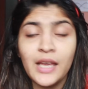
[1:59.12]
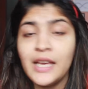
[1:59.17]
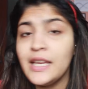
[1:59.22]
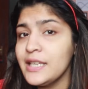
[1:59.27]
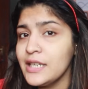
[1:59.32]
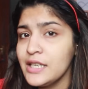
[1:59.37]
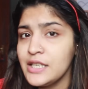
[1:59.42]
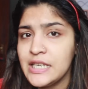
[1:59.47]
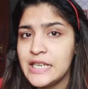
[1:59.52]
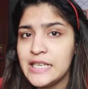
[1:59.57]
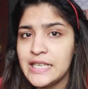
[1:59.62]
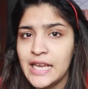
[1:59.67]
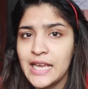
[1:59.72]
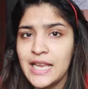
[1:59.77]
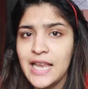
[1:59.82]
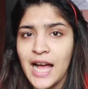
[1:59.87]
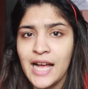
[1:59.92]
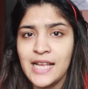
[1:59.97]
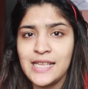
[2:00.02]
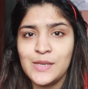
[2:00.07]
in
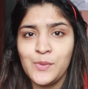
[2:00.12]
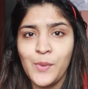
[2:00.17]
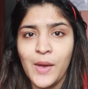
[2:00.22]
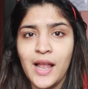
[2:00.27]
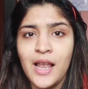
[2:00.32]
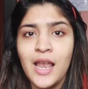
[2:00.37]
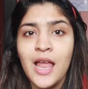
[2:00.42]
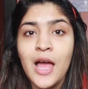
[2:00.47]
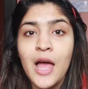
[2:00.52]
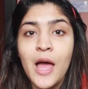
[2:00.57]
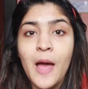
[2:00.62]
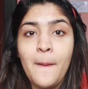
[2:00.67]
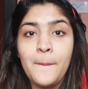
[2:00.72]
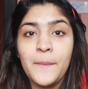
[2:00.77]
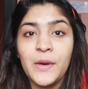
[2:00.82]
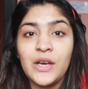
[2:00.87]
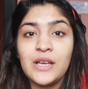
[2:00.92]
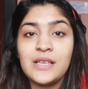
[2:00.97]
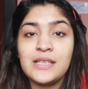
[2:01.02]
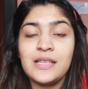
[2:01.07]
detail as well,
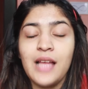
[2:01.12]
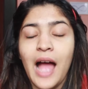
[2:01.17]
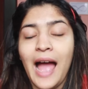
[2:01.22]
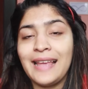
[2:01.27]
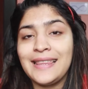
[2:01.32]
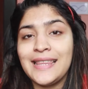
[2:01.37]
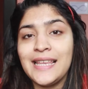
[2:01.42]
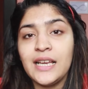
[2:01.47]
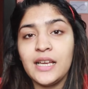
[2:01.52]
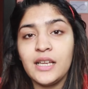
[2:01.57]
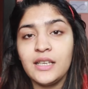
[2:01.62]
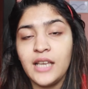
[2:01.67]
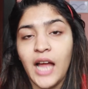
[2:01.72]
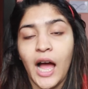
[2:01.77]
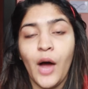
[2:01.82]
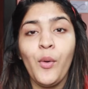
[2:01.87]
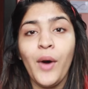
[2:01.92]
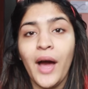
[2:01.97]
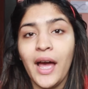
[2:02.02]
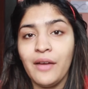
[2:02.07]
because I think
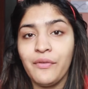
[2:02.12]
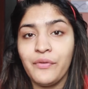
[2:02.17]
now I